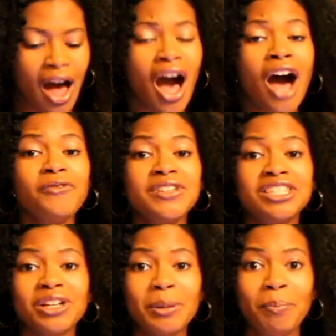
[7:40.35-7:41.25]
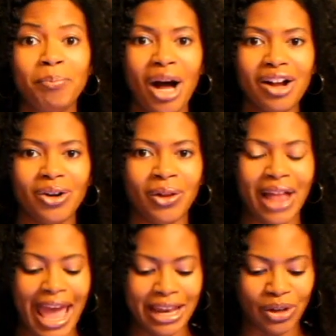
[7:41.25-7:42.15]
Officer Buckle
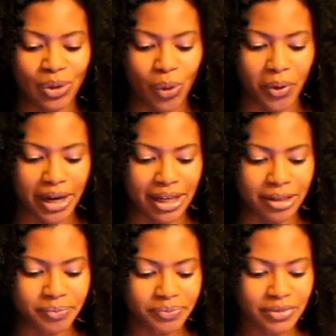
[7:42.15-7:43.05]
and Gloria.